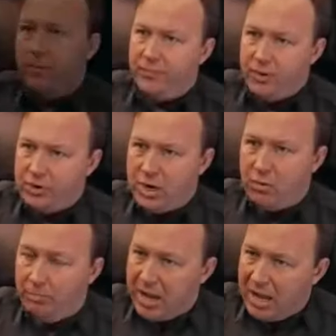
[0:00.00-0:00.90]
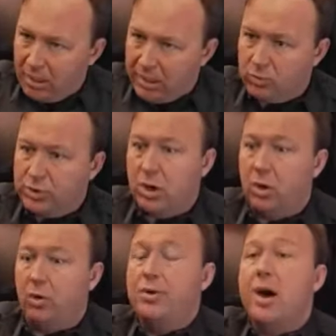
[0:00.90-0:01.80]
The general public was
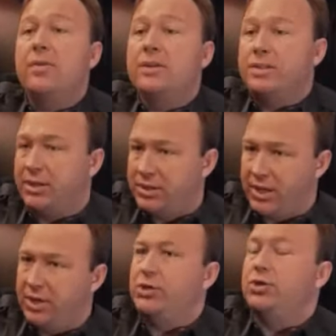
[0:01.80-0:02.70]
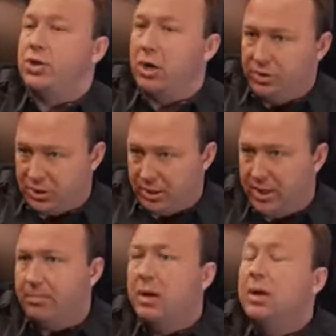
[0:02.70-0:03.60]
told, none of this exists, just go to
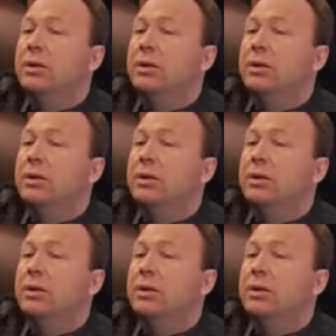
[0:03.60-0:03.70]
sleep,